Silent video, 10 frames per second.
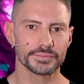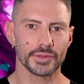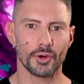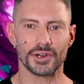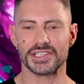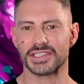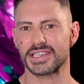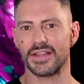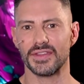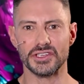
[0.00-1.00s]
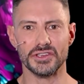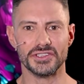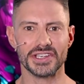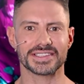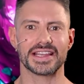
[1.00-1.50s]
Or is it something you
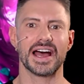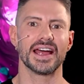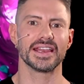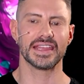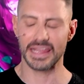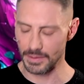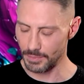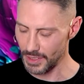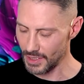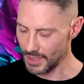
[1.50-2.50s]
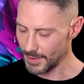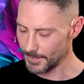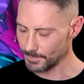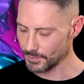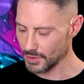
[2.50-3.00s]
just can't
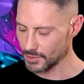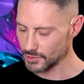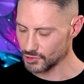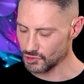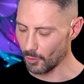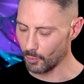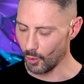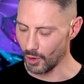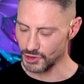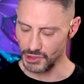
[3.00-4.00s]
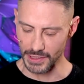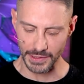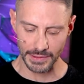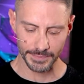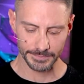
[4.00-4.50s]
stop watching?
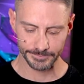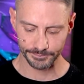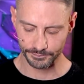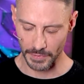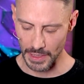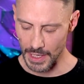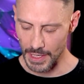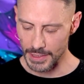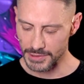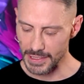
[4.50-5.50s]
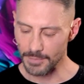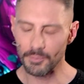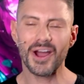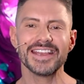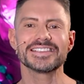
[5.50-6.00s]
See, it
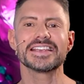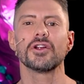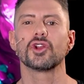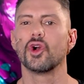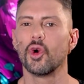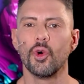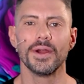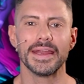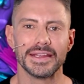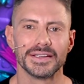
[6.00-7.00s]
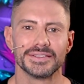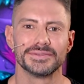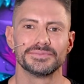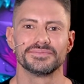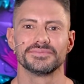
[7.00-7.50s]
might sound corny.
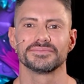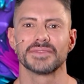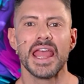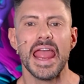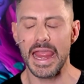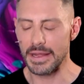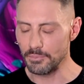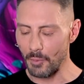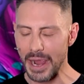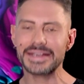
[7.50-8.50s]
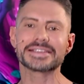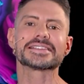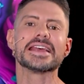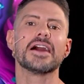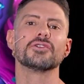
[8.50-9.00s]
It might
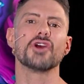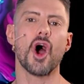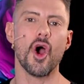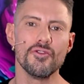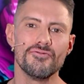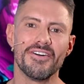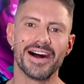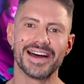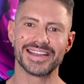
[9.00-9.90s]
sound over